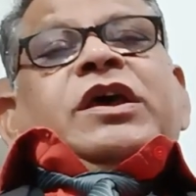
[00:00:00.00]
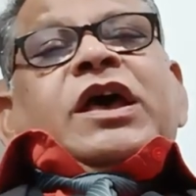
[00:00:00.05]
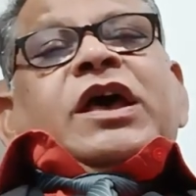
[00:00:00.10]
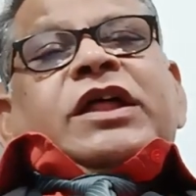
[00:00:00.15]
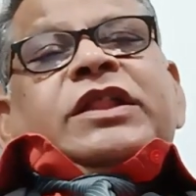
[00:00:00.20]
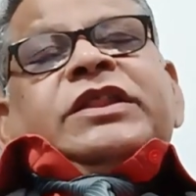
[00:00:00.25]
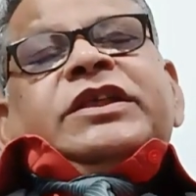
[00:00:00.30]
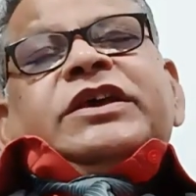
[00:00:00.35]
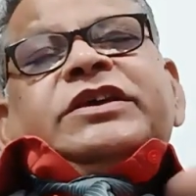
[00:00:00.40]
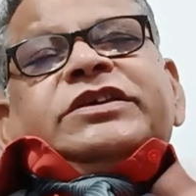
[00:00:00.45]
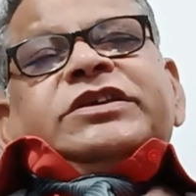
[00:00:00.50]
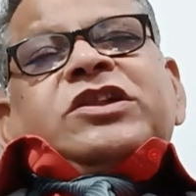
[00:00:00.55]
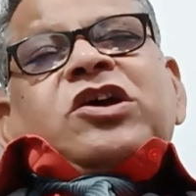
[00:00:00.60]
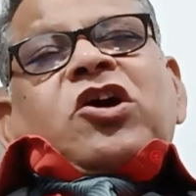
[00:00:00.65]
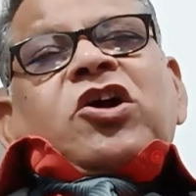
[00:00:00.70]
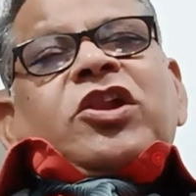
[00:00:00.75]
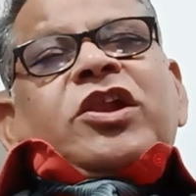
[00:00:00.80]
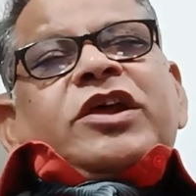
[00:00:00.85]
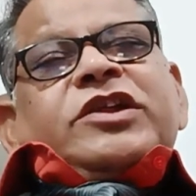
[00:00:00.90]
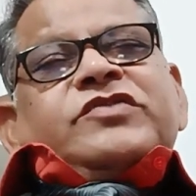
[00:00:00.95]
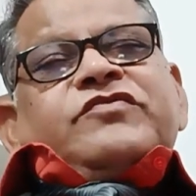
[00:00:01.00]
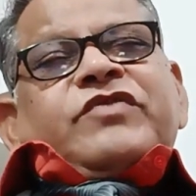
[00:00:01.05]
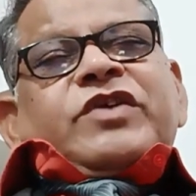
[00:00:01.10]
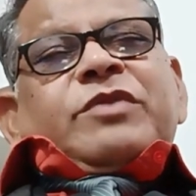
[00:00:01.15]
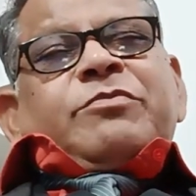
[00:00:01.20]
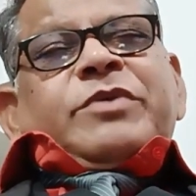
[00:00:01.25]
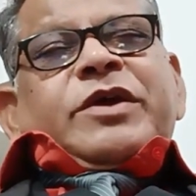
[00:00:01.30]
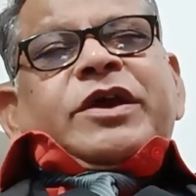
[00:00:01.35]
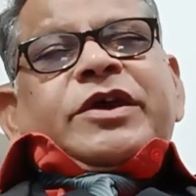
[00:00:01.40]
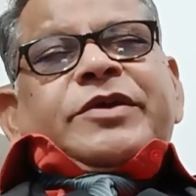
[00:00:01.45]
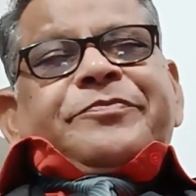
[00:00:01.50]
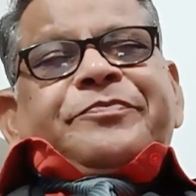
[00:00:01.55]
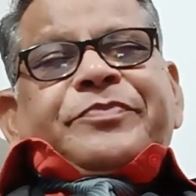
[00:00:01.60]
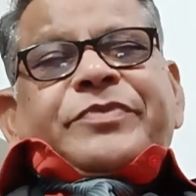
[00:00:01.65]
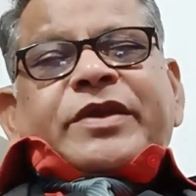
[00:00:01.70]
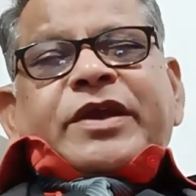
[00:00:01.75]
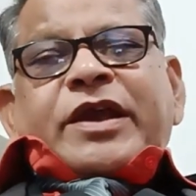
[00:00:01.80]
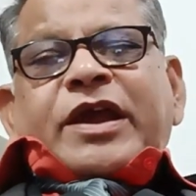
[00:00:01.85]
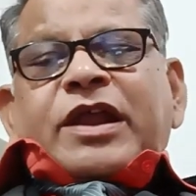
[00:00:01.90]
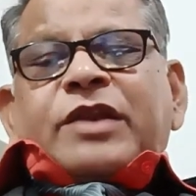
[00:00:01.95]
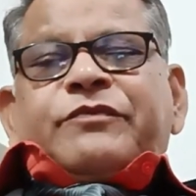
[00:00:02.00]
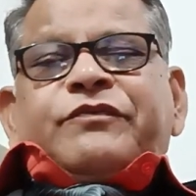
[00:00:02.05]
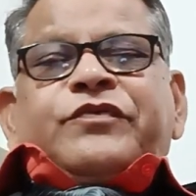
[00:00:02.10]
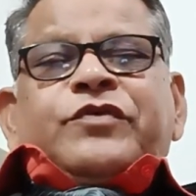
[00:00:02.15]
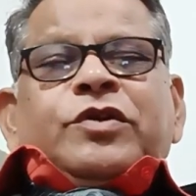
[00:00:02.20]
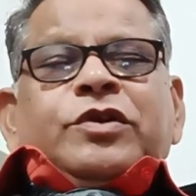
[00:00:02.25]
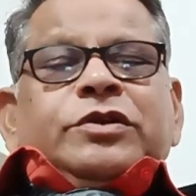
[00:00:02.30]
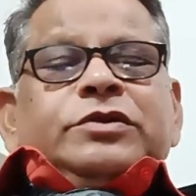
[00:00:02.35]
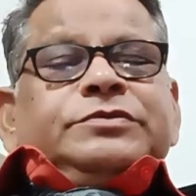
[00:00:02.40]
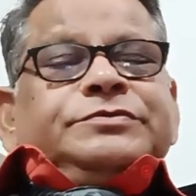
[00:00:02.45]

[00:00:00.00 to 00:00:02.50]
This knowledge will be helpful